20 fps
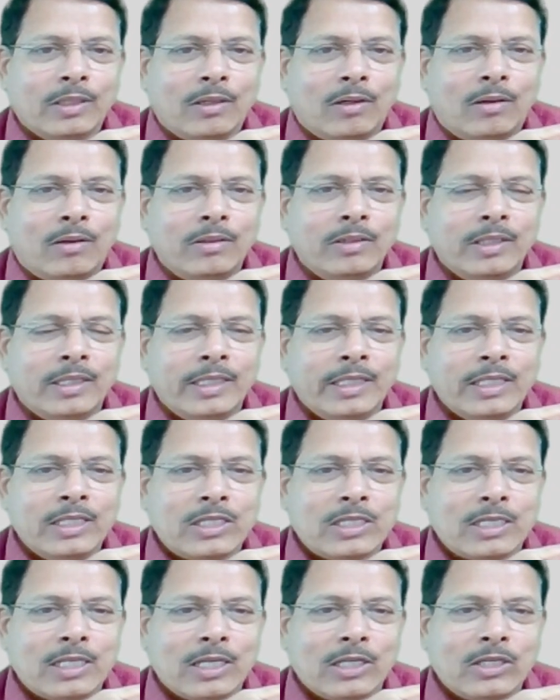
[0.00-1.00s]
ordinary
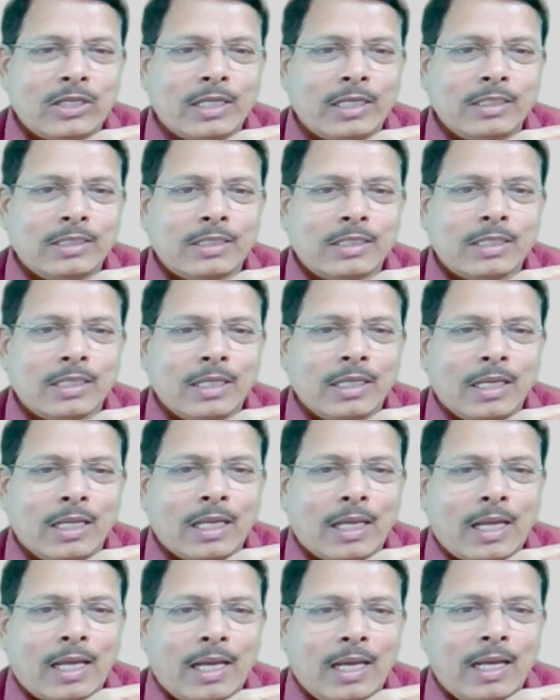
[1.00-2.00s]
instructions,
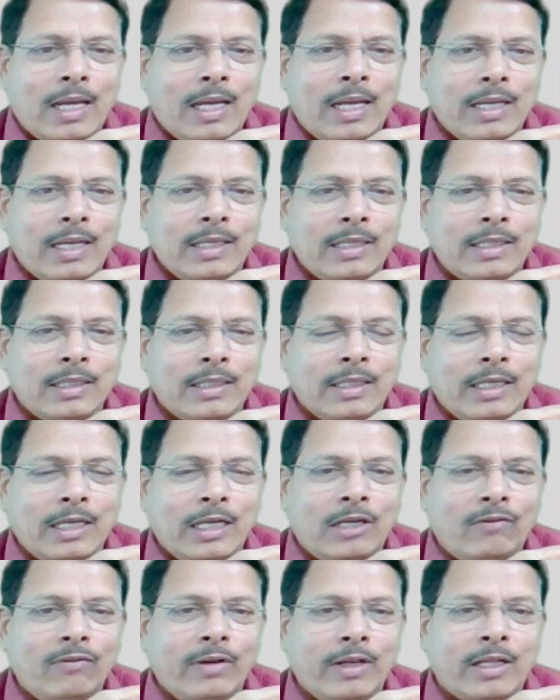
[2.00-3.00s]
and
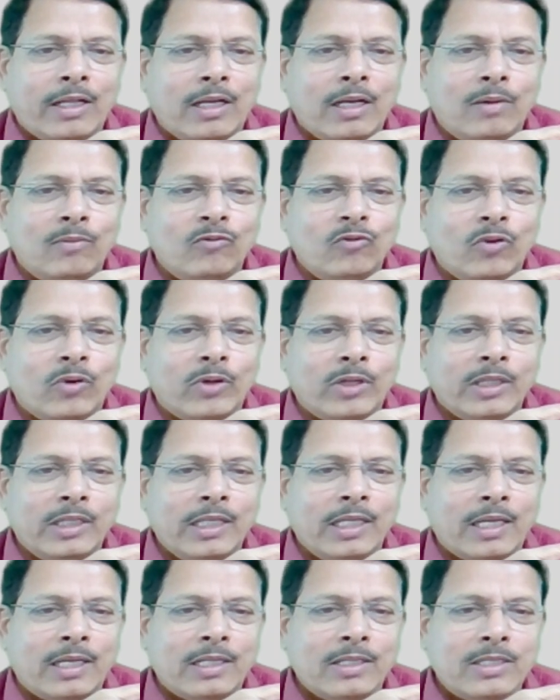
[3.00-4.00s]
it will come over
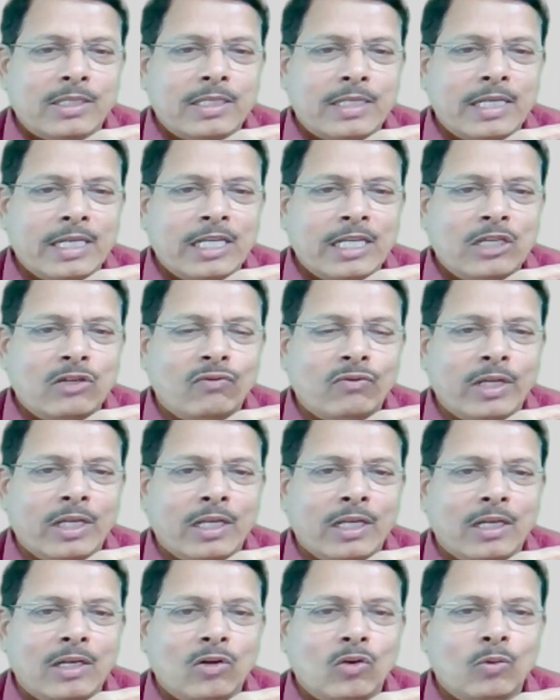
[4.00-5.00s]
there straight
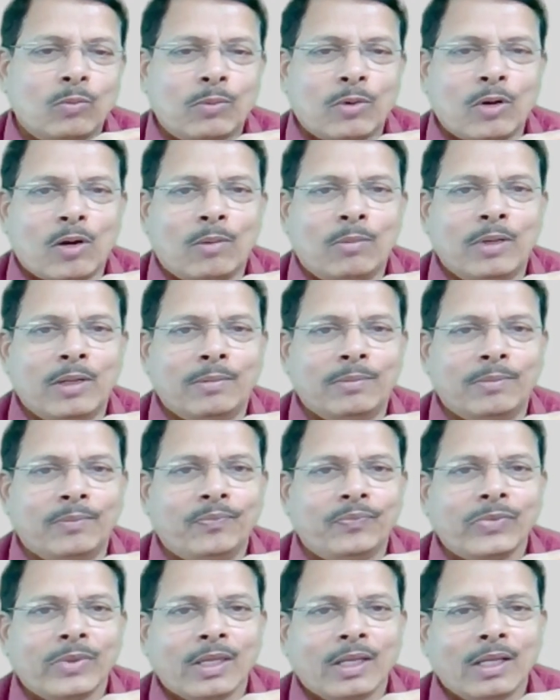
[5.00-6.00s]
away, no problem,